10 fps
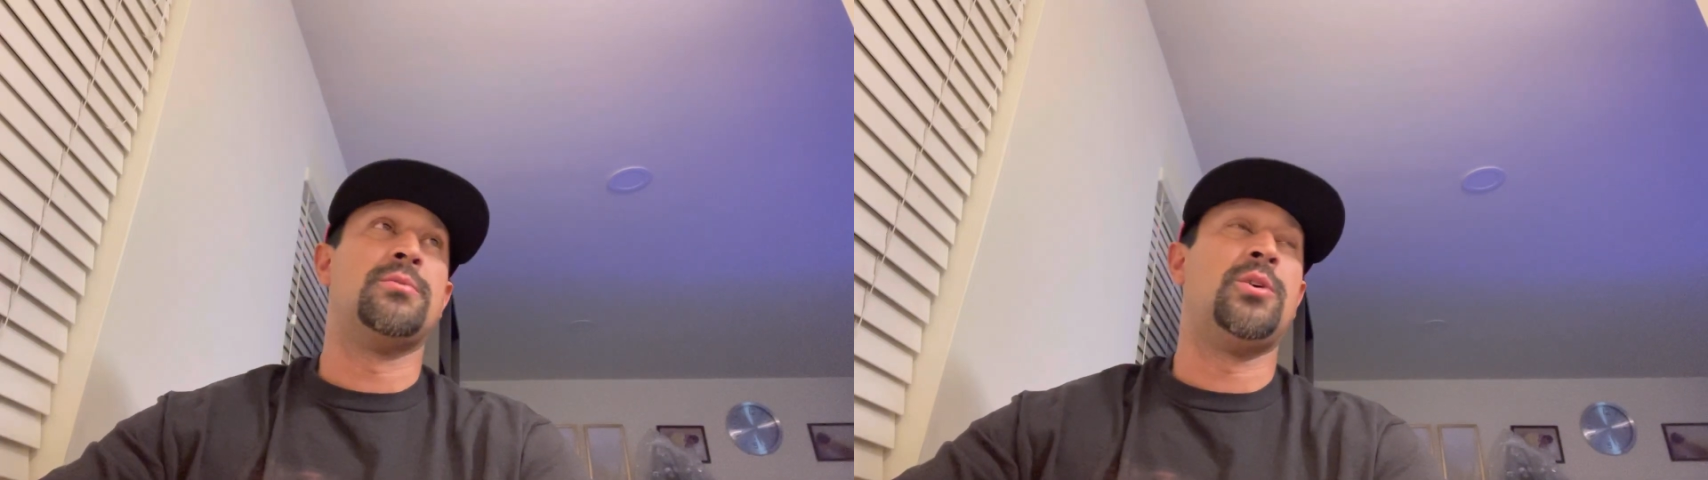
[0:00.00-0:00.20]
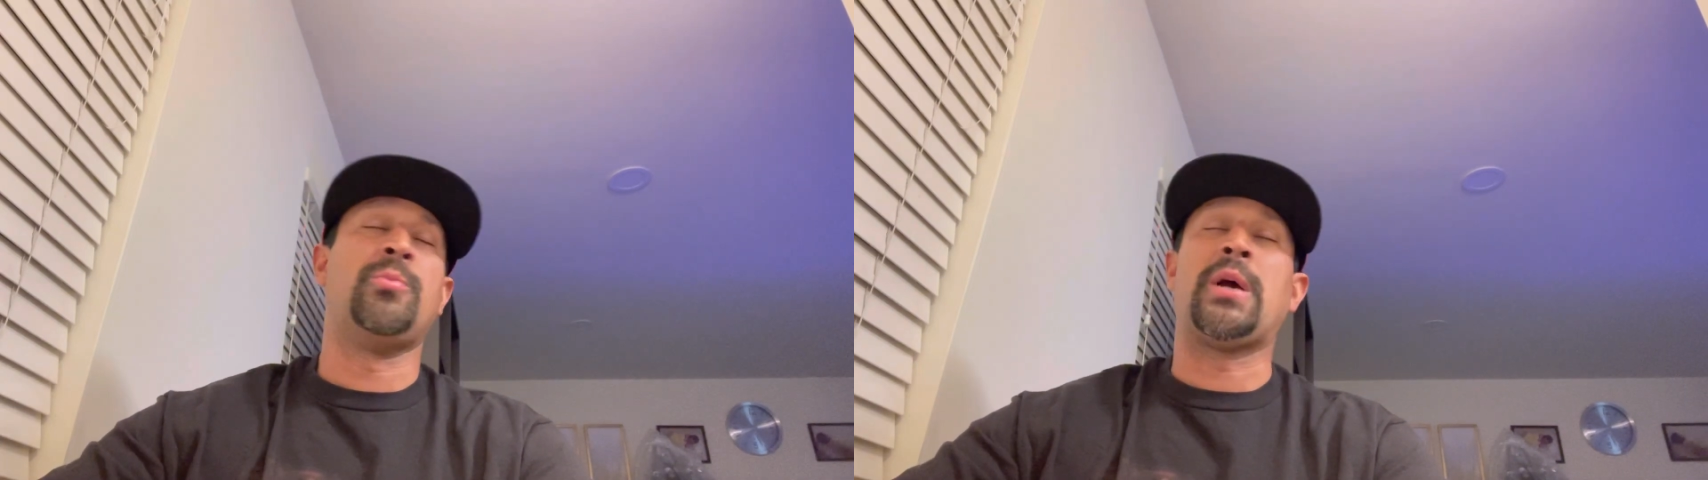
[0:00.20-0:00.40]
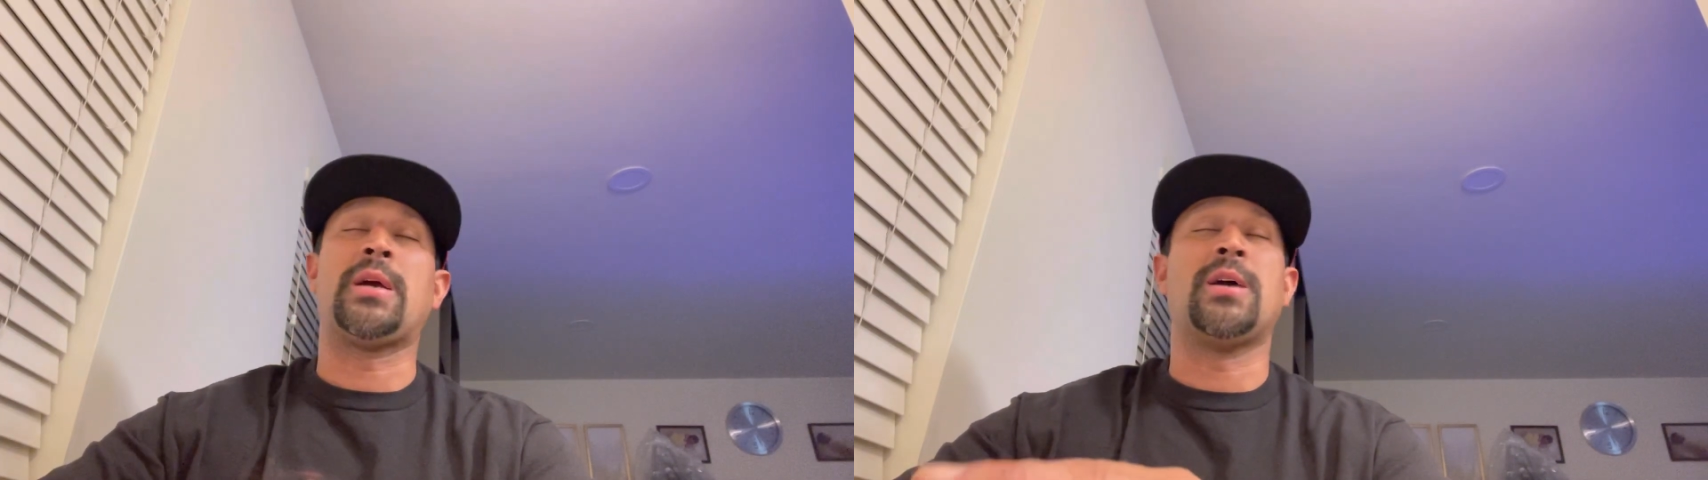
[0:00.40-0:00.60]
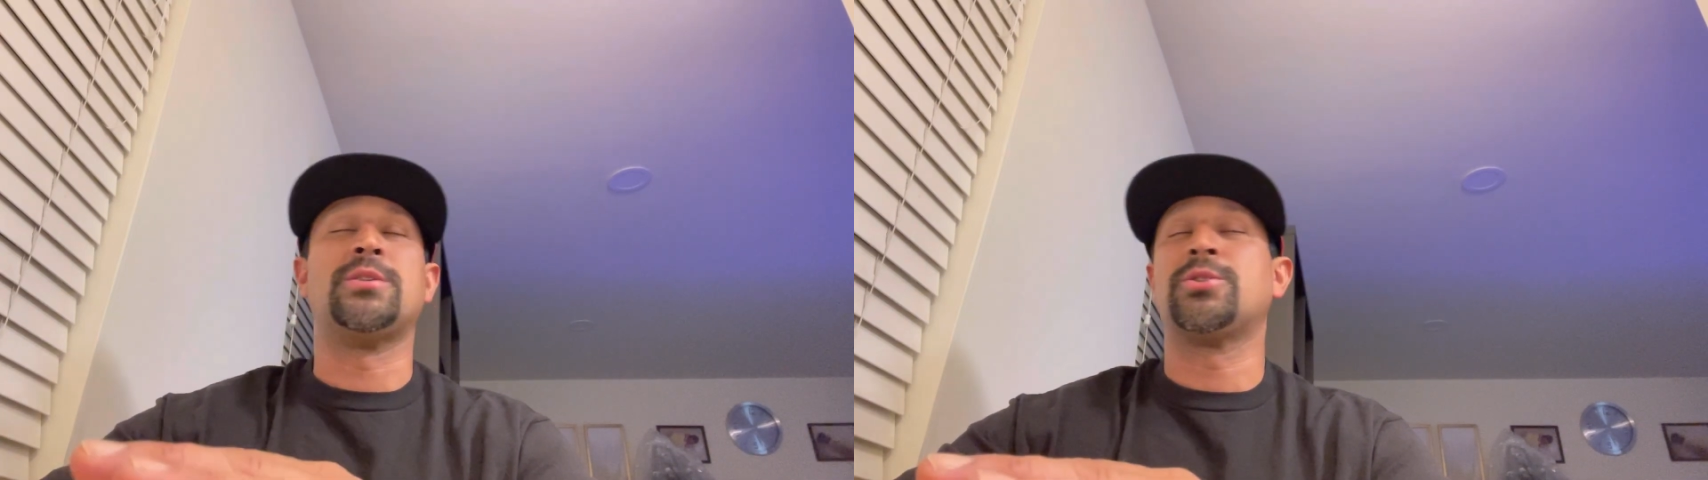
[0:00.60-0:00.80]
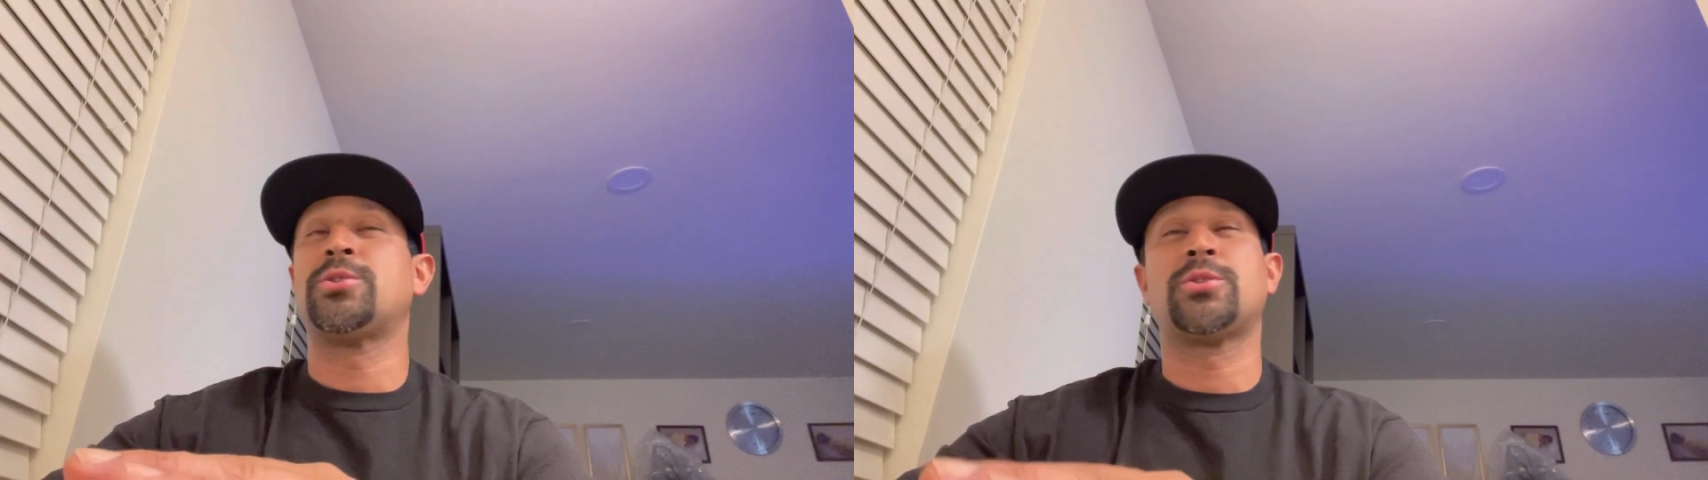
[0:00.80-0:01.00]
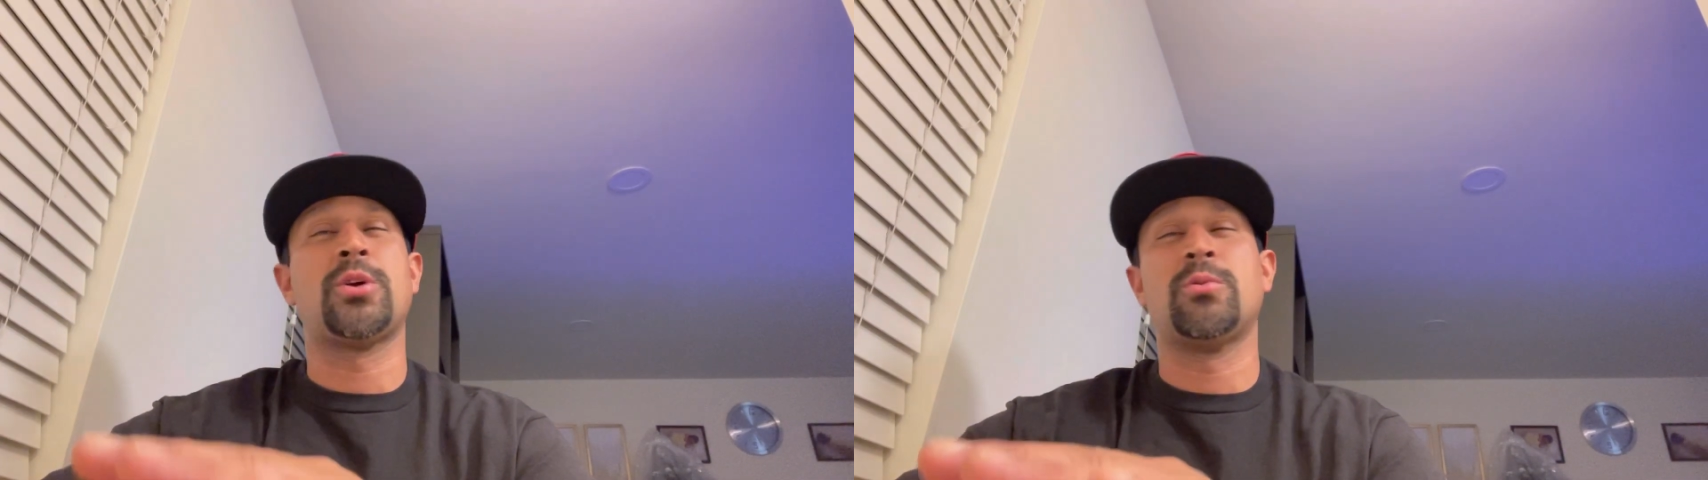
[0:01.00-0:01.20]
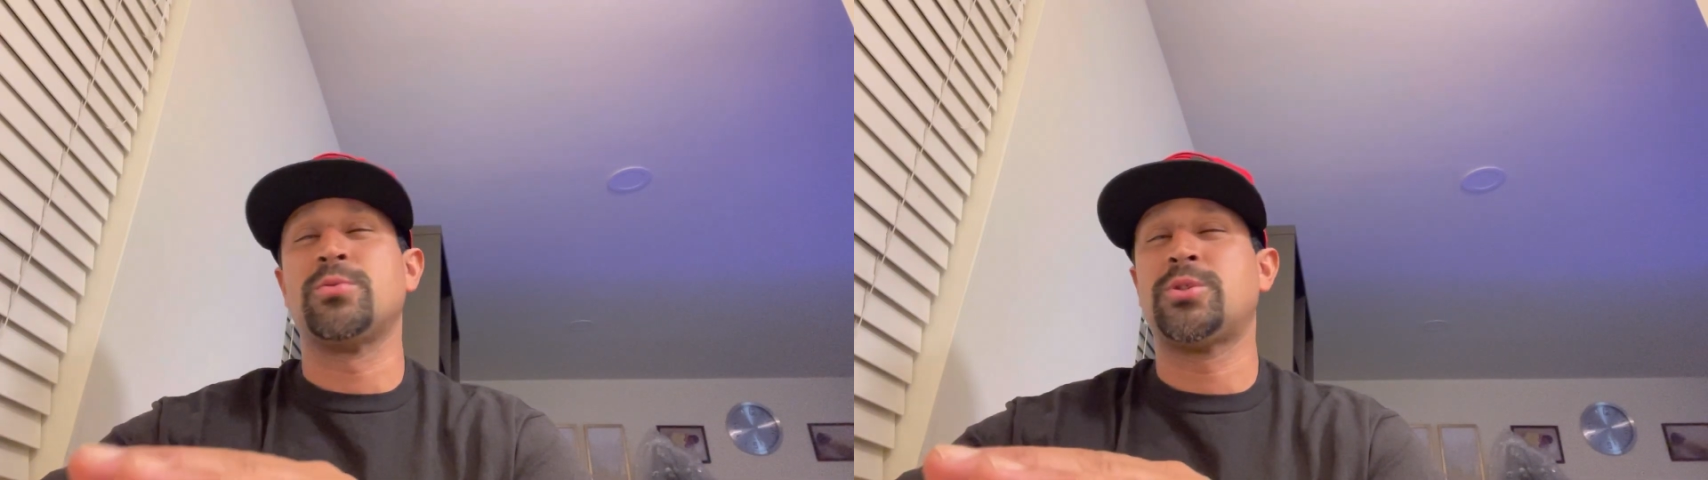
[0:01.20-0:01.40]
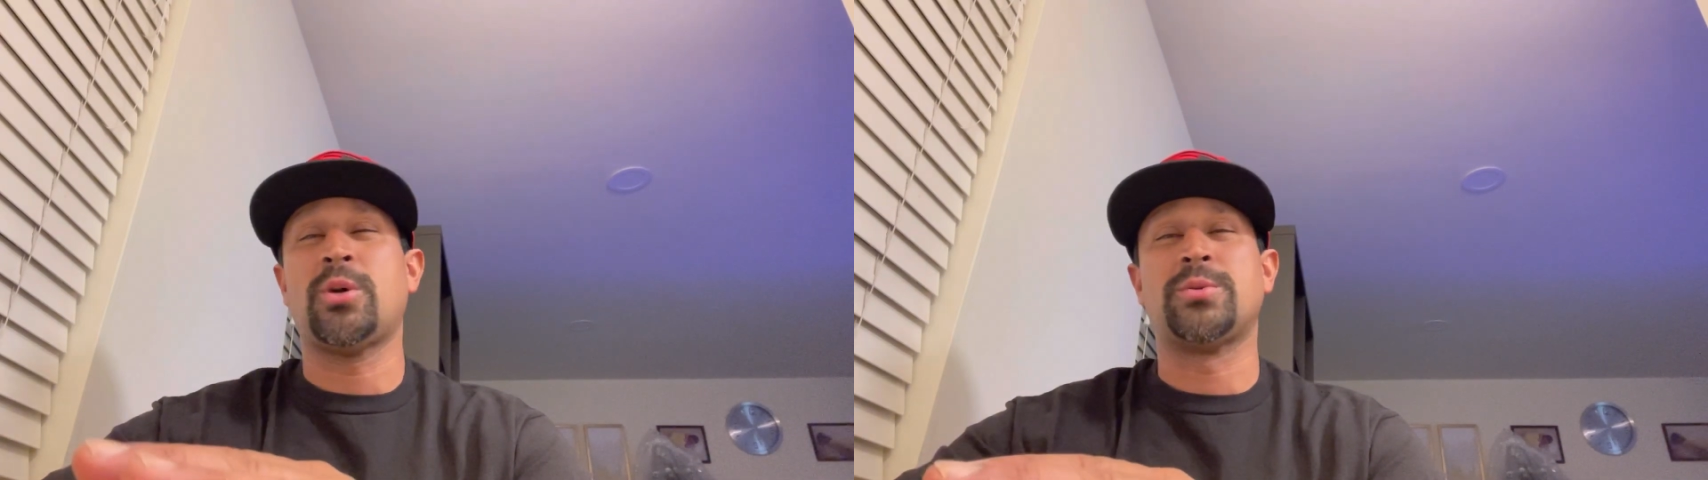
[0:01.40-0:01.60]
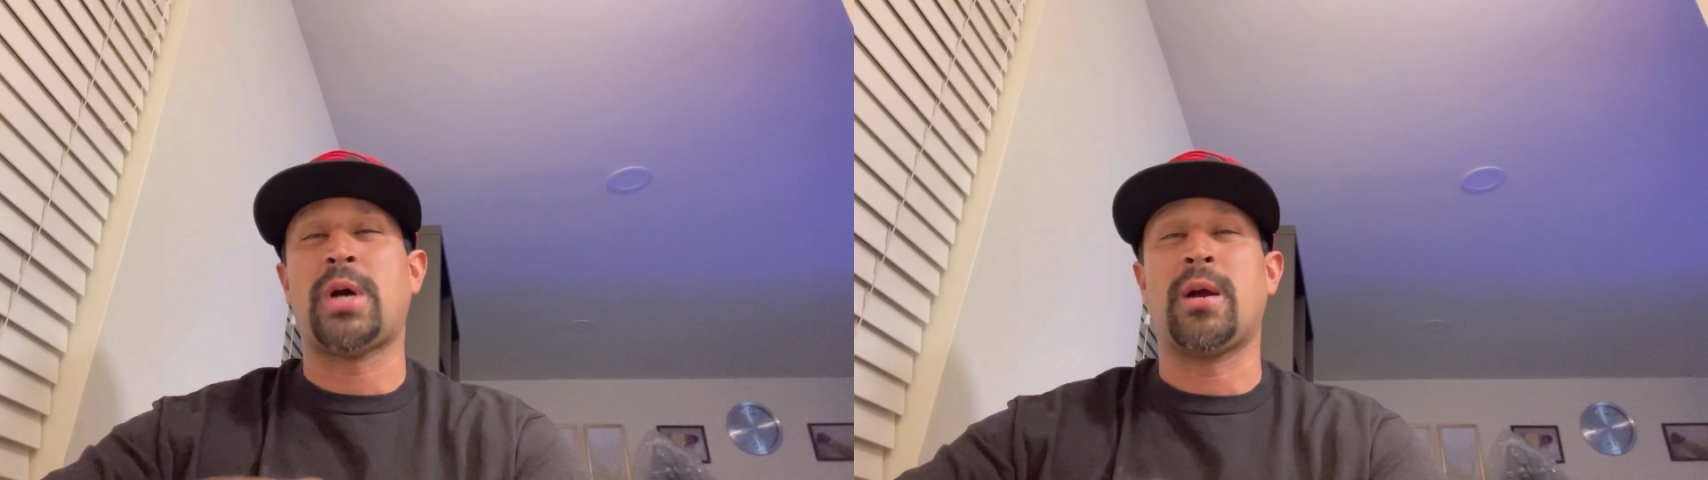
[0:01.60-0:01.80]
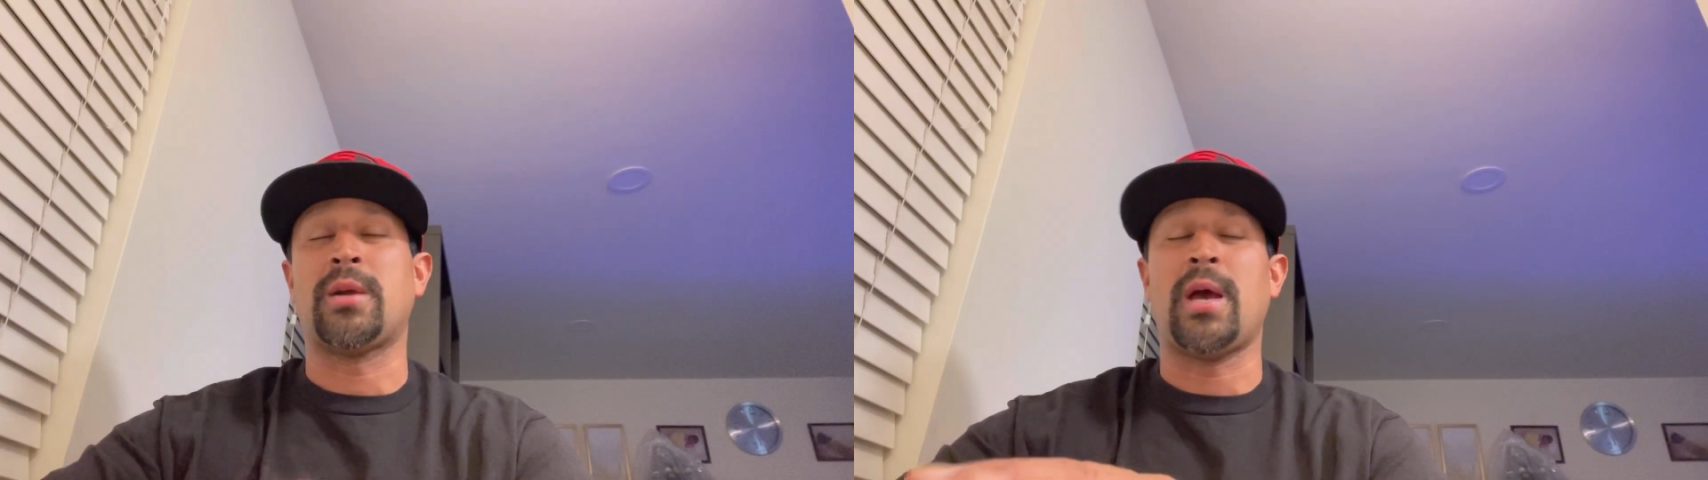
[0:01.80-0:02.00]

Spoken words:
Oh my God, just so, so tired.